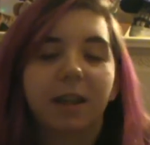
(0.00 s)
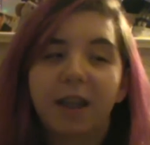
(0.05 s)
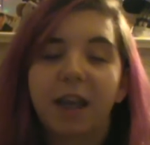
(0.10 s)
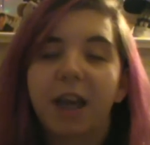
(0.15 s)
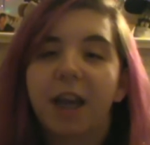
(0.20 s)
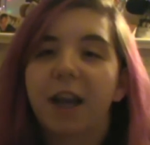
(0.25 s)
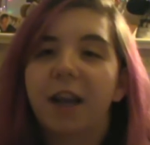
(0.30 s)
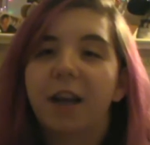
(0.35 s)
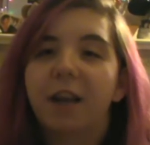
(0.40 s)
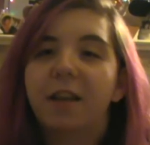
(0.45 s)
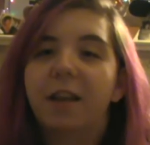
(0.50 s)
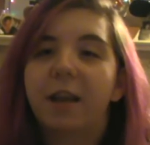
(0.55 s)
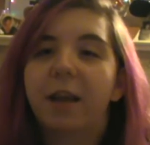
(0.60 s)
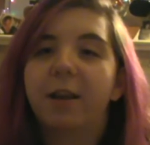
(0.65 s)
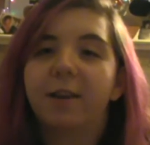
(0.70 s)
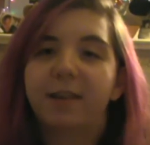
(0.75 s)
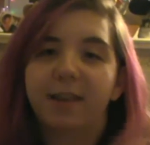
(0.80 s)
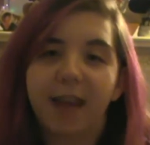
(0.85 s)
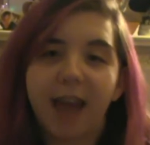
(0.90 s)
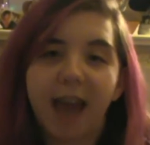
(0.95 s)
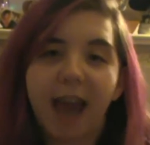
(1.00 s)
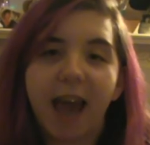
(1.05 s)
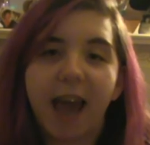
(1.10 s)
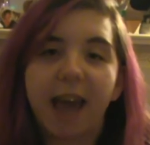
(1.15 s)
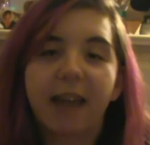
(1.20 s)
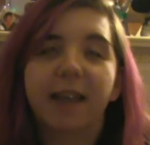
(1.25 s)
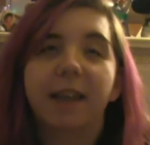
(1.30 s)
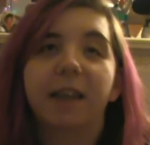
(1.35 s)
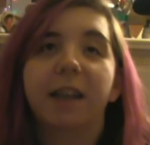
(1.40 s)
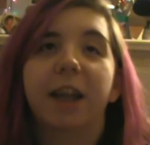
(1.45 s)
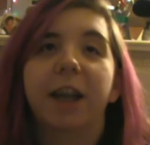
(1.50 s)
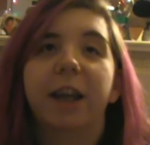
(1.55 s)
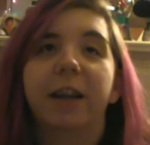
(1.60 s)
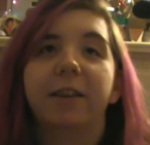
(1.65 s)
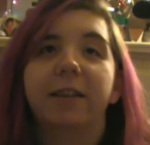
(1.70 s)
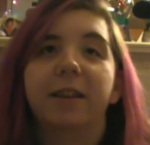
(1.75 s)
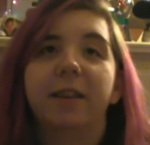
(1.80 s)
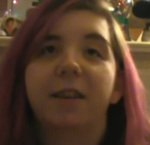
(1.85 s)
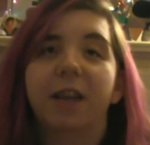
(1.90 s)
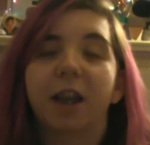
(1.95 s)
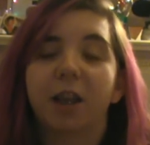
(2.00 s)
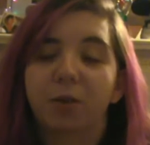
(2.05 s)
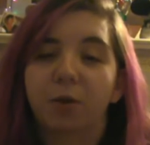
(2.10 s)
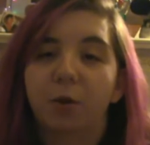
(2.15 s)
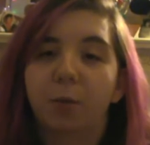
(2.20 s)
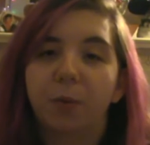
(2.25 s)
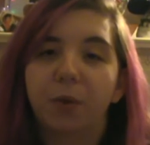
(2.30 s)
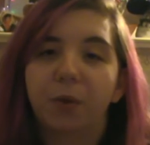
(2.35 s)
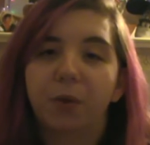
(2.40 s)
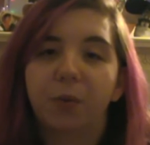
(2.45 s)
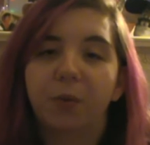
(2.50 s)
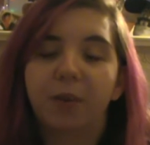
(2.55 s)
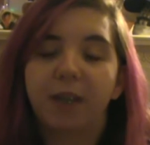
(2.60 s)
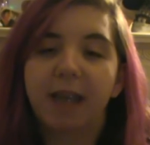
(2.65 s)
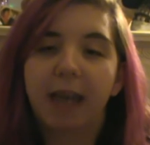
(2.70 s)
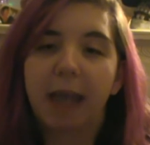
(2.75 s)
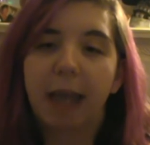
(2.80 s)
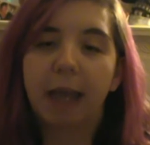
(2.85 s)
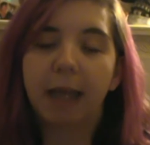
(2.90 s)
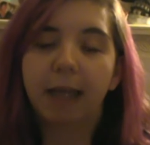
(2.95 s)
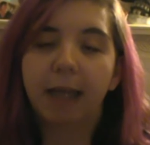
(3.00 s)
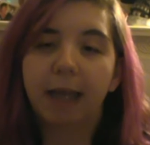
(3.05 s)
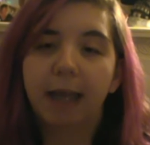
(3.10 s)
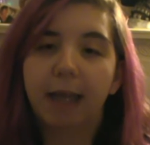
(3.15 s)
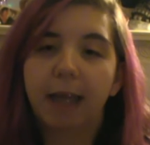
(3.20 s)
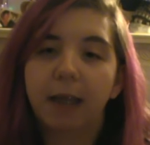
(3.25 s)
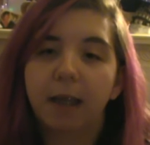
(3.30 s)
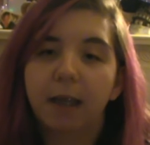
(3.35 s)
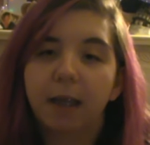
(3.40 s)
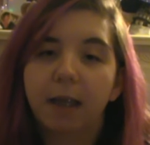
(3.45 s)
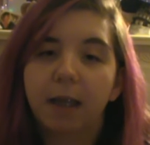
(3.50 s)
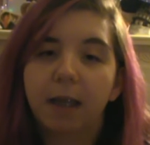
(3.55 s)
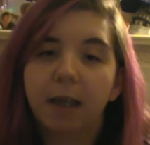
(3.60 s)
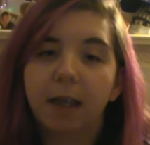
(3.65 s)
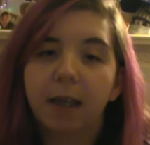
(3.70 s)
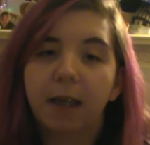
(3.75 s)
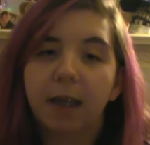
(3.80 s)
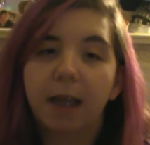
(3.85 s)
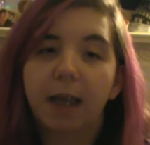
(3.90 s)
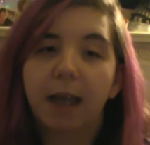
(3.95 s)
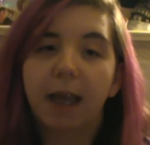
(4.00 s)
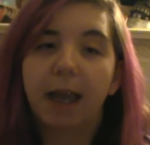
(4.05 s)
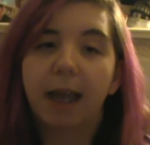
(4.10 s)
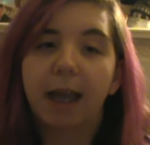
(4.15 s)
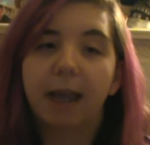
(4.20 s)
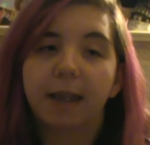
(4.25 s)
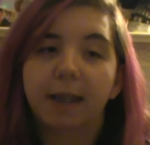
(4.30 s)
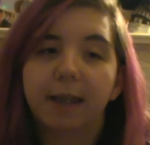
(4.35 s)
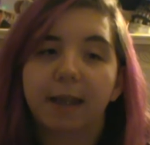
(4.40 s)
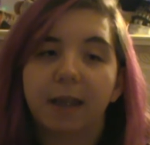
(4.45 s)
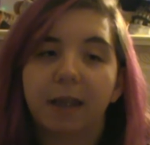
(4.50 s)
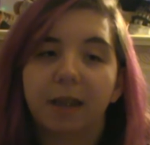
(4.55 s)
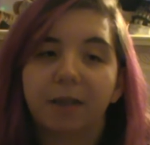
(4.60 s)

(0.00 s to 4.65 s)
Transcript: There's that, and there's the sexual abuse with Danny, and